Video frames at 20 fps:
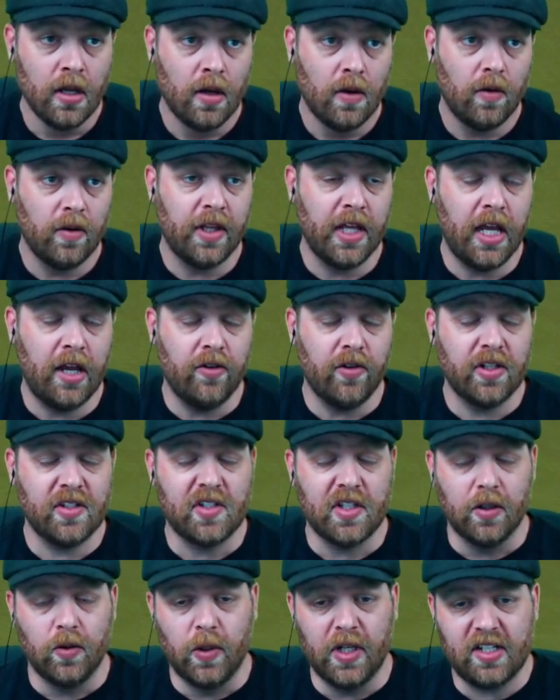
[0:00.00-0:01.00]
Well, there is
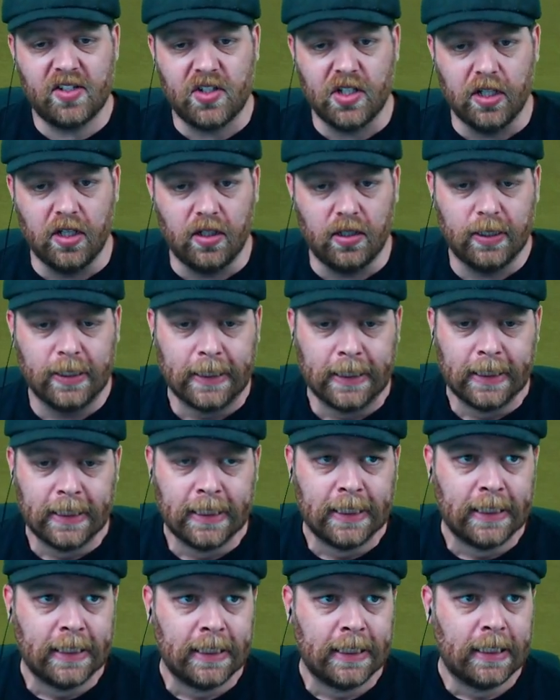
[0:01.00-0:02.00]
the whistle.
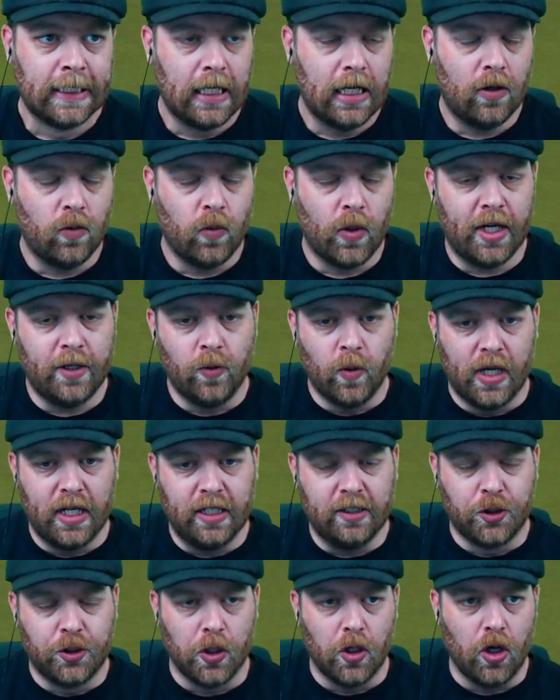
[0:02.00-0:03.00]
A
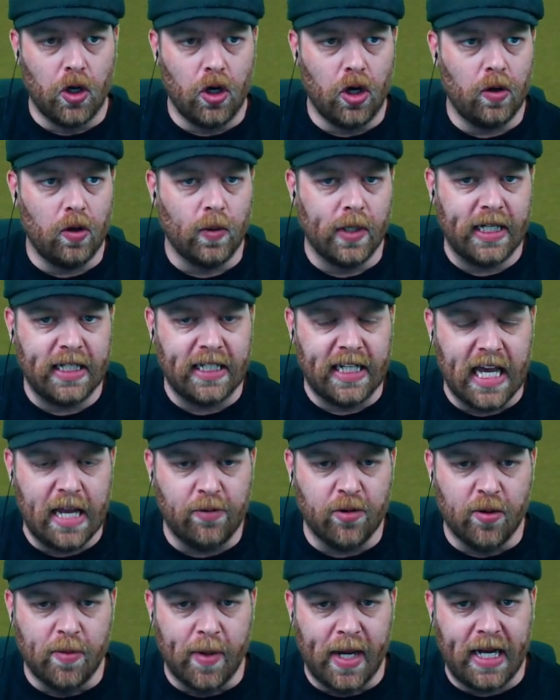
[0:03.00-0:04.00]
1-1 draw, 1
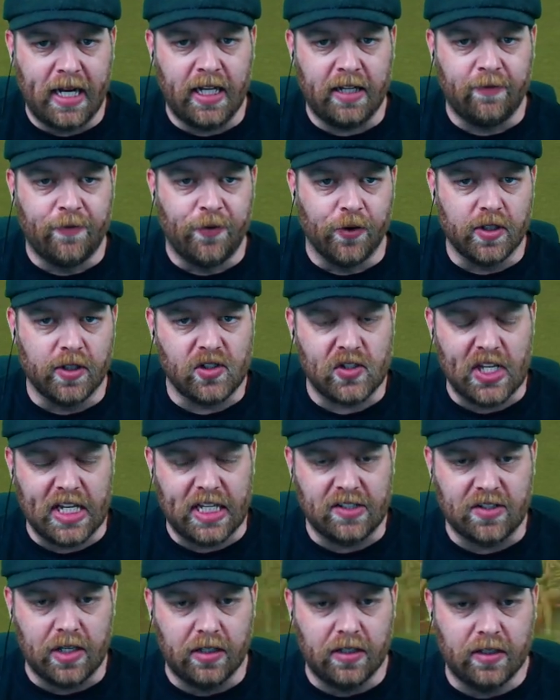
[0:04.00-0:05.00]
game remaining for the
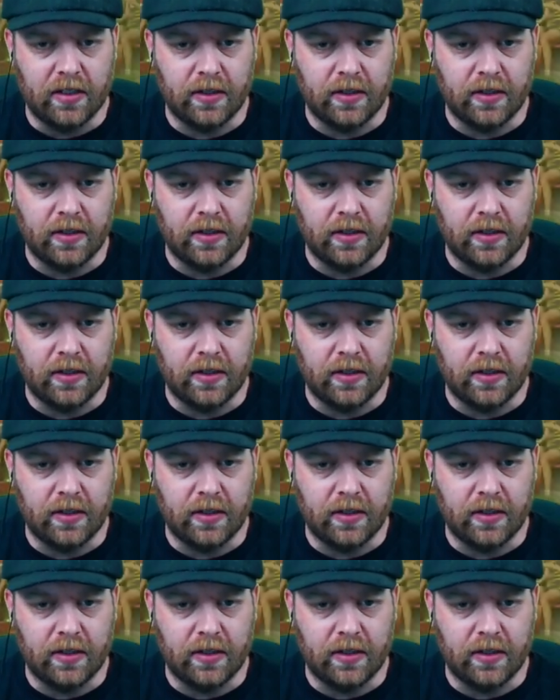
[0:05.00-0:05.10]
season.